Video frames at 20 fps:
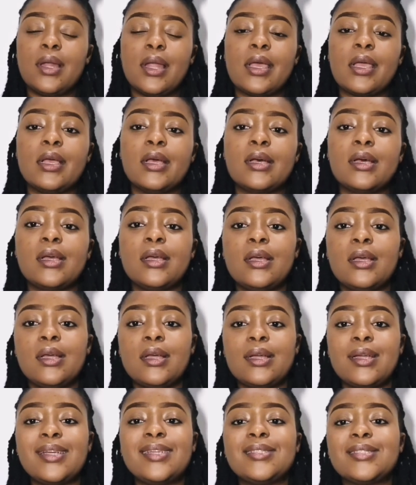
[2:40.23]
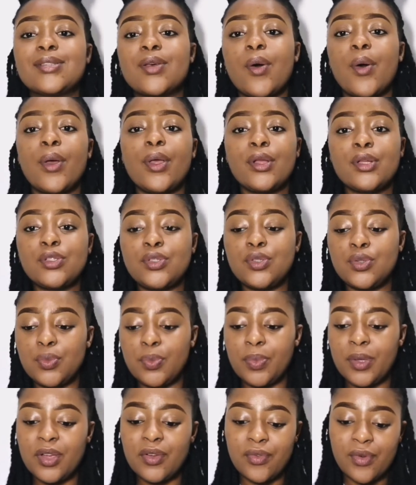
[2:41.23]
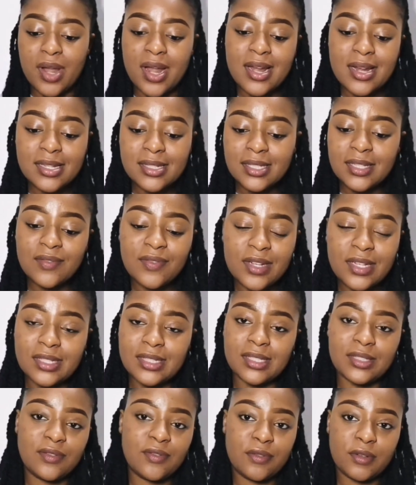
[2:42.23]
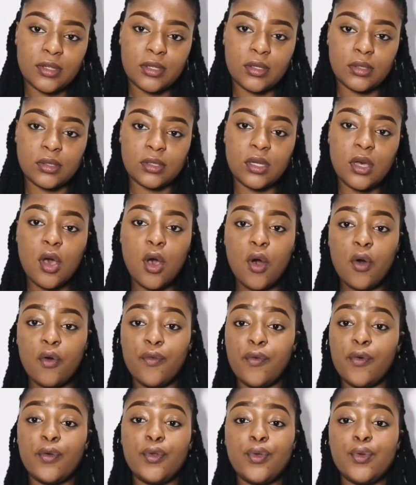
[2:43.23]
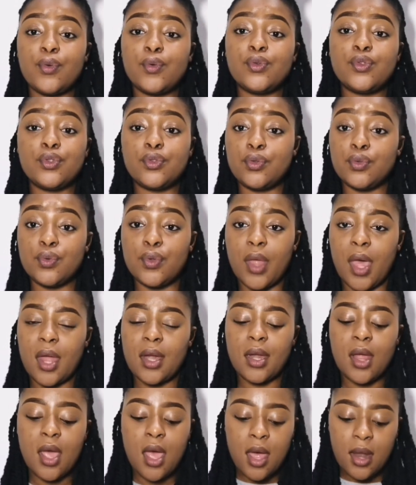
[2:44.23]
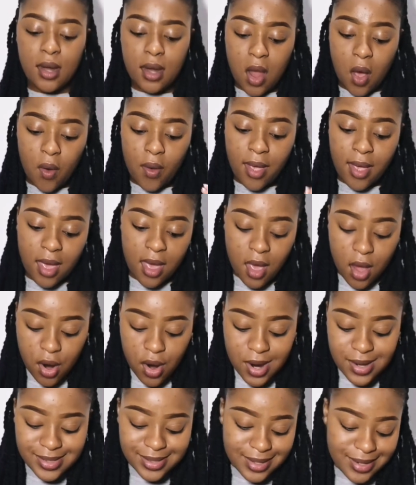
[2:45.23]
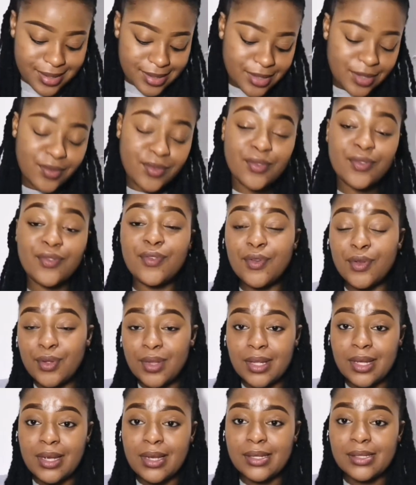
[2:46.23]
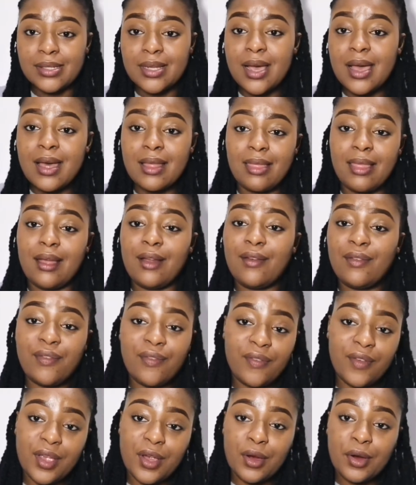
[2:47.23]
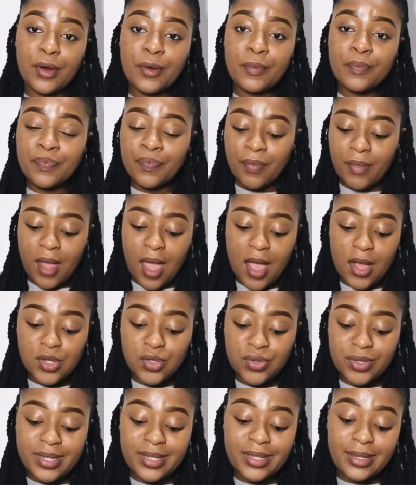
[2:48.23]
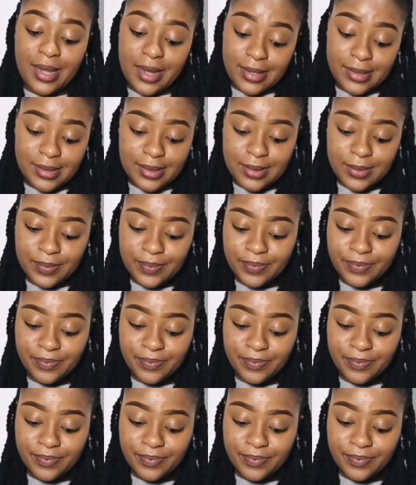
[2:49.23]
Like, it's going to be relatively difficult for you to do that. Now here is a list of a few things that fear actually does.